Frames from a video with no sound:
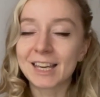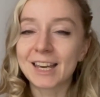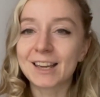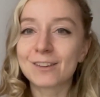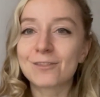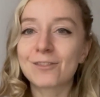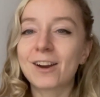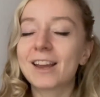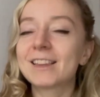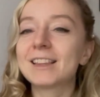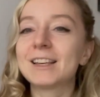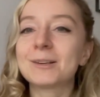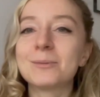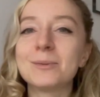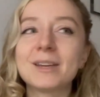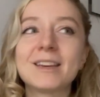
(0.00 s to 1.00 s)
it, right?
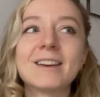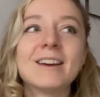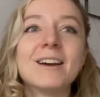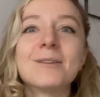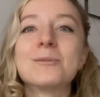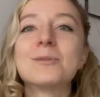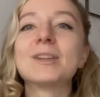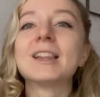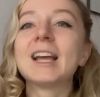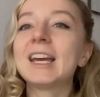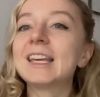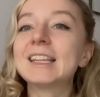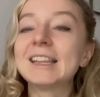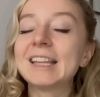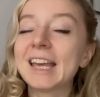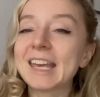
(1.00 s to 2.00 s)
Like we
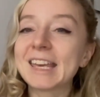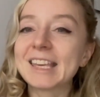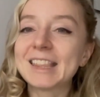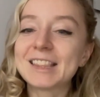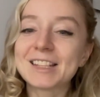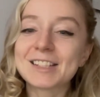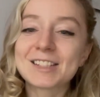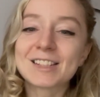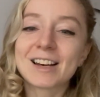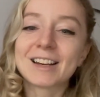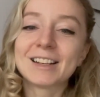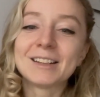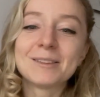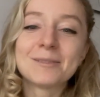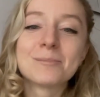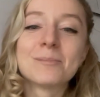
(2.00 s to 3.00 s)
like laying in the
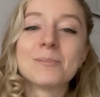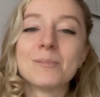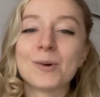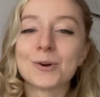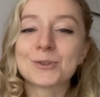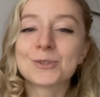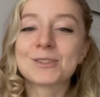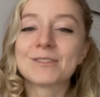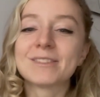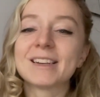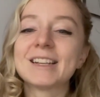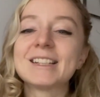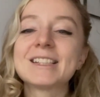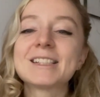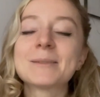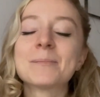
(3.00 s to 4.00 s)
sun, most of
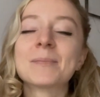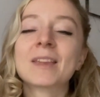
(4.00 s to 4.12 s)
us.